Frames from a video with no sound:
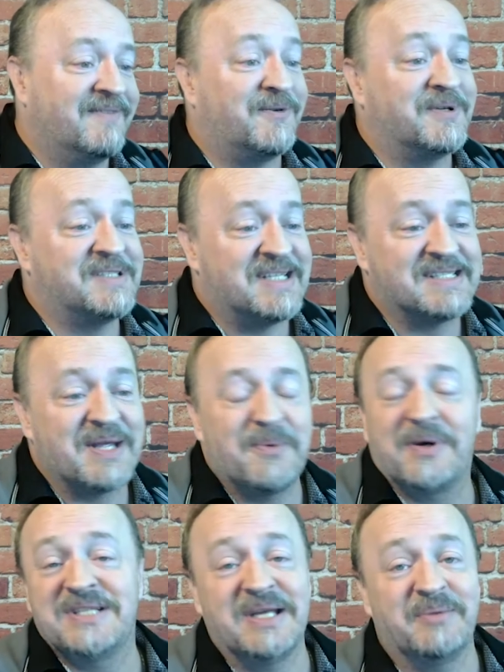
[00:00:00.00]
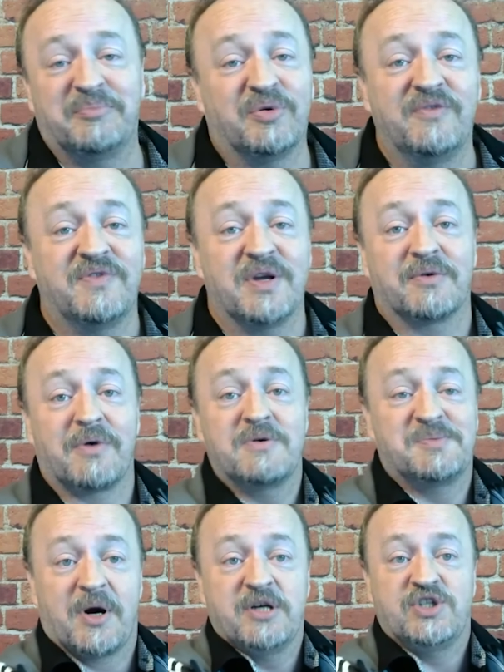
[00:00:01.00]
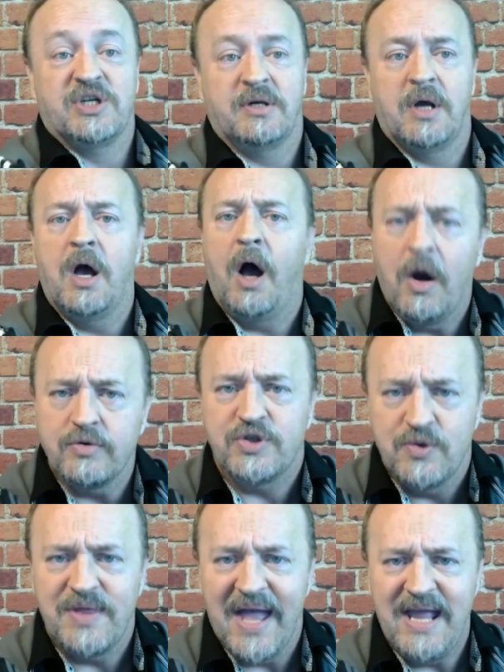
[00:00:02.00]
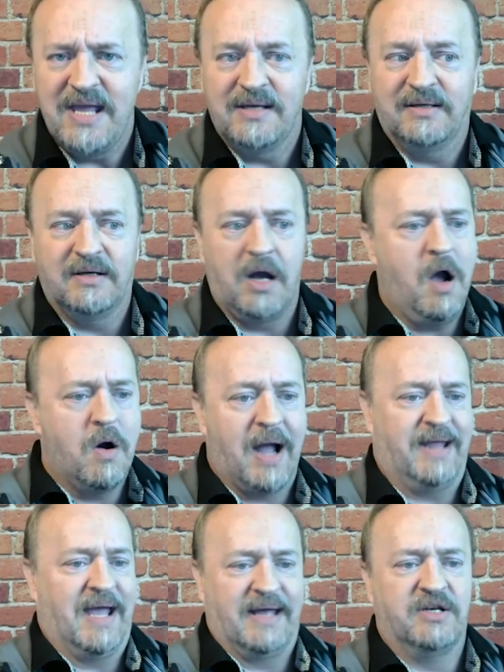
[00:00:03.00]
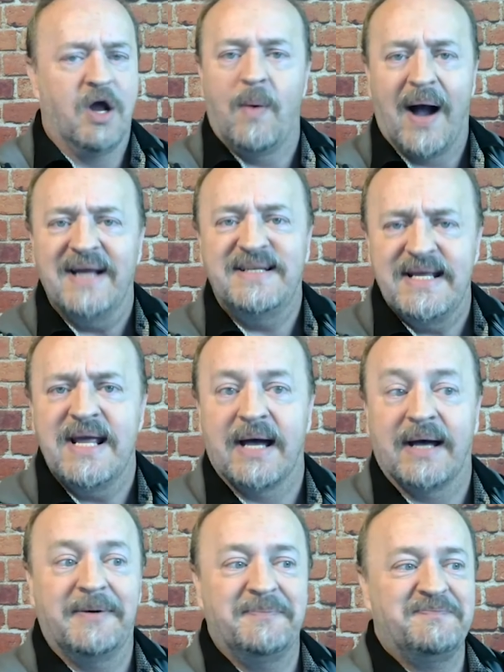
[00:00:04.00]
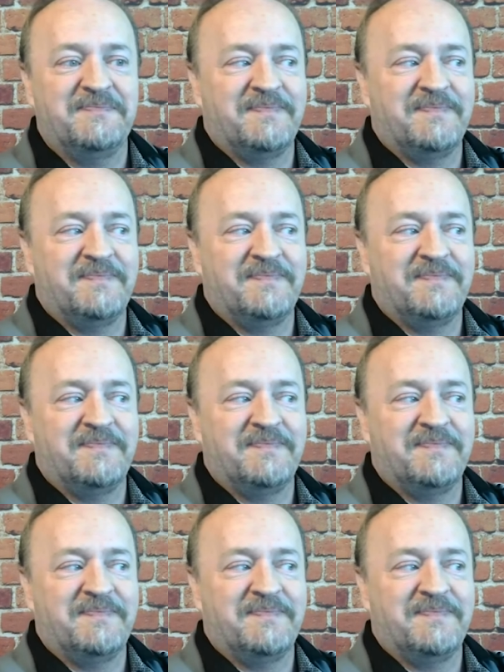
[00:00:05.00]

Ford says they want to improve their gross margin. Oh, do they? Oh, I had no idea.